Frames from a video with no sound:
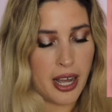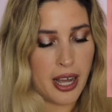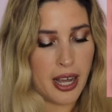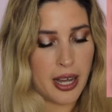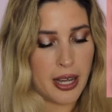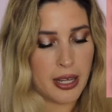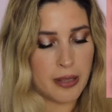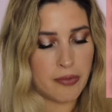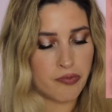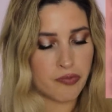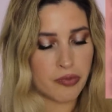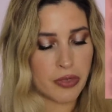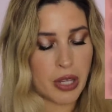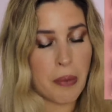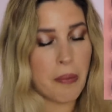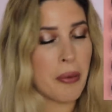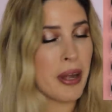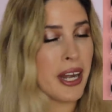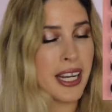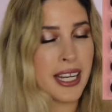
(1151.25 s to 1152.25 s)
Um,
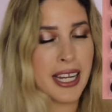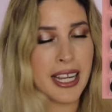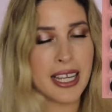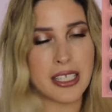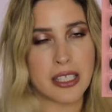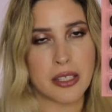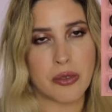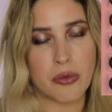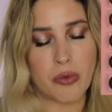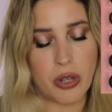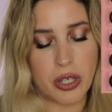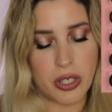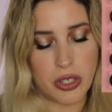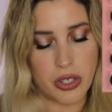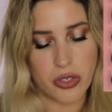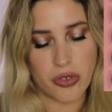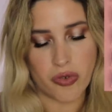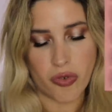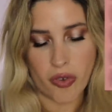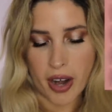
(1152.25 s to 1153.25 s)
but I guess when
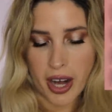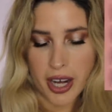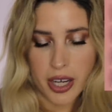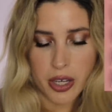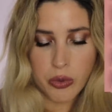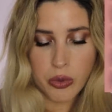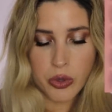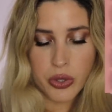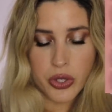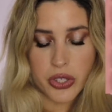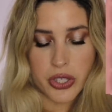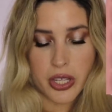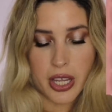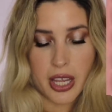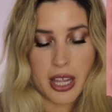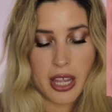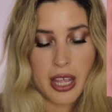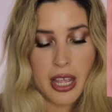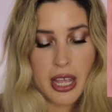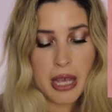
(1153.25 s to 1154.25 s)
you try, you will
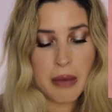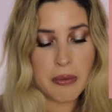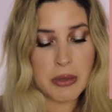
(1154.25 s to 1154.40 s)
see.